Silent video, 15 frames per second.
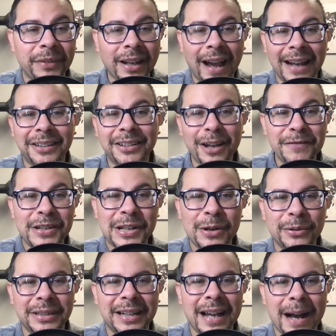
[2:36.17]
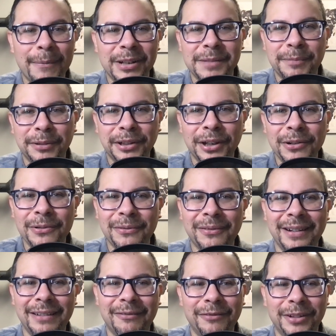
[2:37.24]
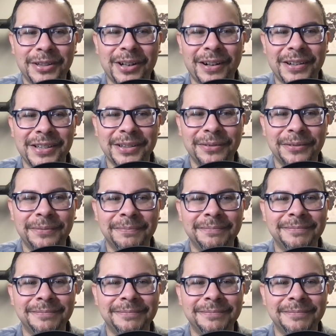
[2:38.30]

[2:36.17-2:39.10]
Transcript: I'd love to know in the comments below. We'll talk soon.